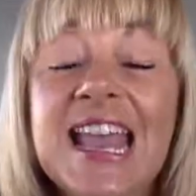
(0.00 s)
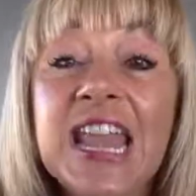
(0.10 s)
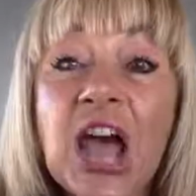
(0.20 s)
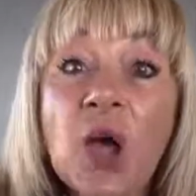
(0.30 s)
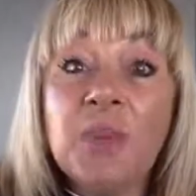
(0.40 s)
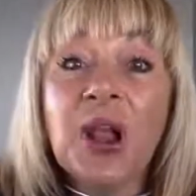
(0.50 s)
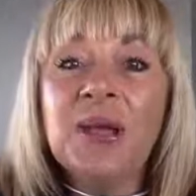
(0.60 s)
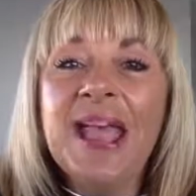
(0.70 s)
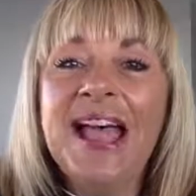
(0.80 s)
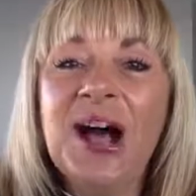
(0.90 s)
No, but
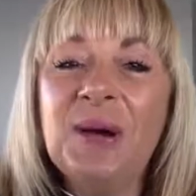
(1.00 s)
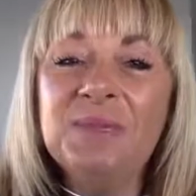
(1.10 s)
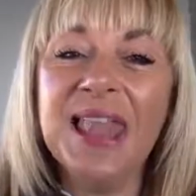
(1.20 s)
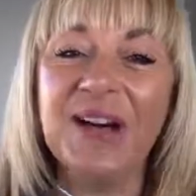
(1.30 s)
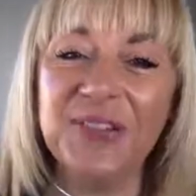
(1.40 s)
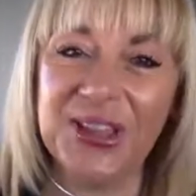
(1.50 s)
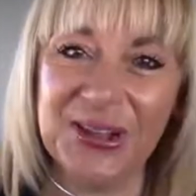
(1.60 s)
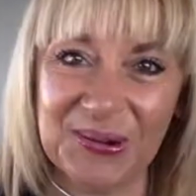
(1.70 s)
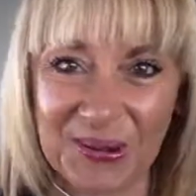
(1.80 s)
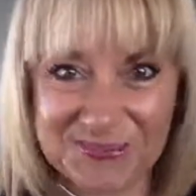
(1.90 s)
I'm loving
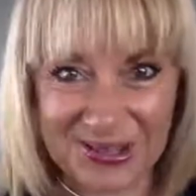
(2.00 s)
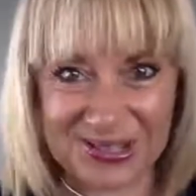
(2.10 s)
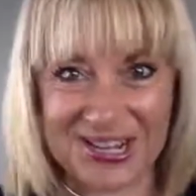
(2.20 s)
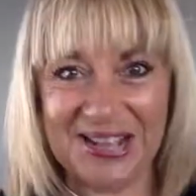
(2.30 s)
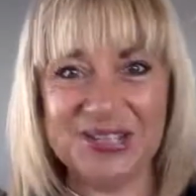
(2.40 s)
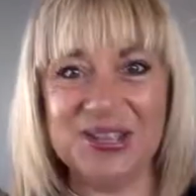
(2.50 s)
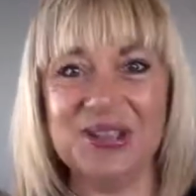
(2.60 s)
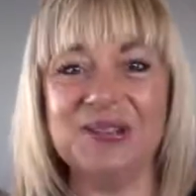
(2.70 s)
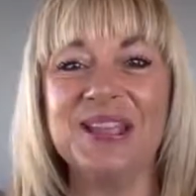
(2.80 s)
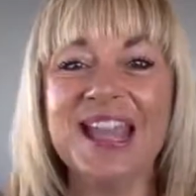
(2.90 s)
you. I'm not judging
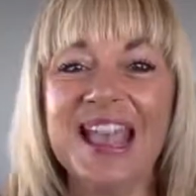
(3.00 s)
you.